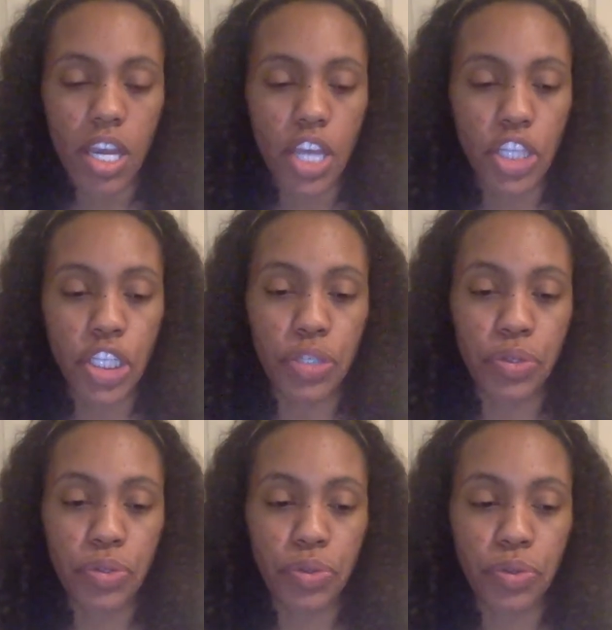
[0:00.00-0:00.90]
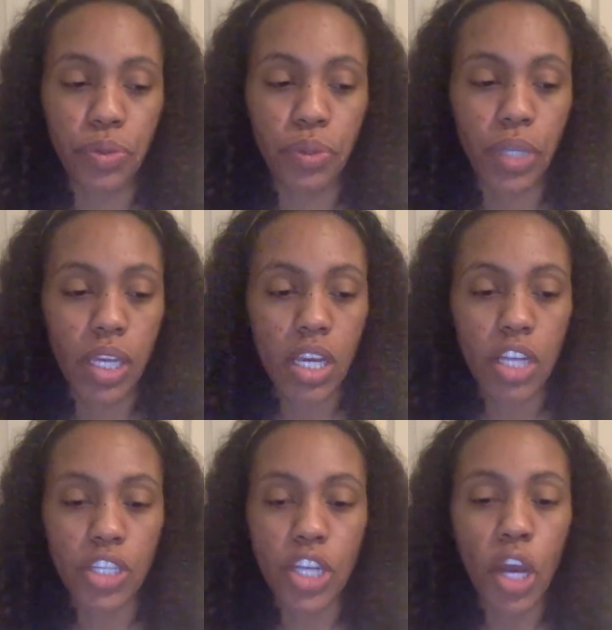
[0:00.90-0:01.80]
you
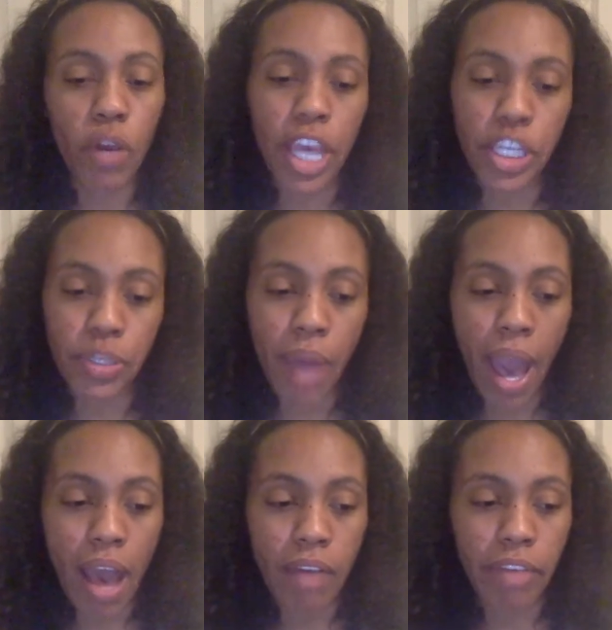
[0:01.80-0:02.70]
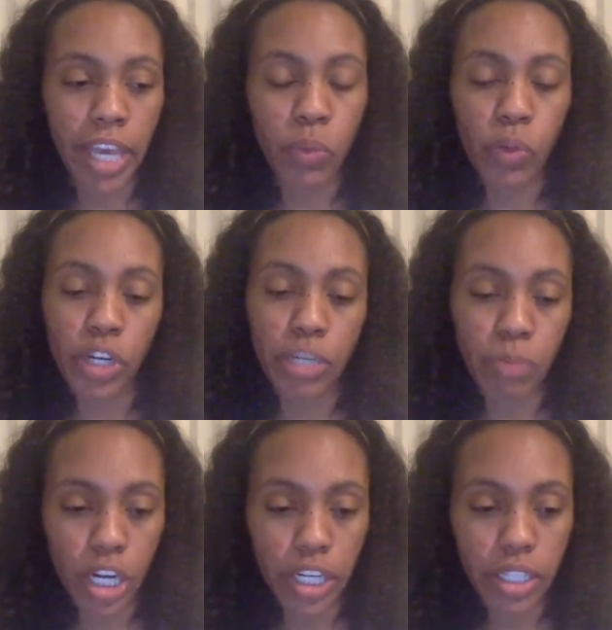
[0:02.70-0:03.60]
know that you have a word
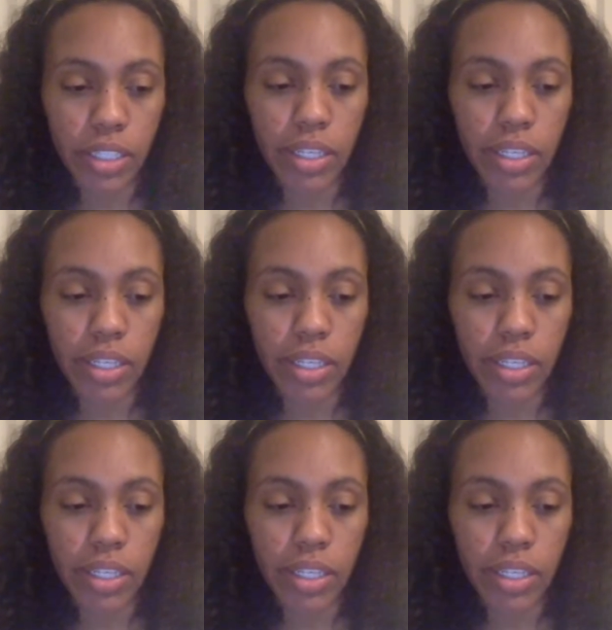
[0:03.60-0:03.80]
mark.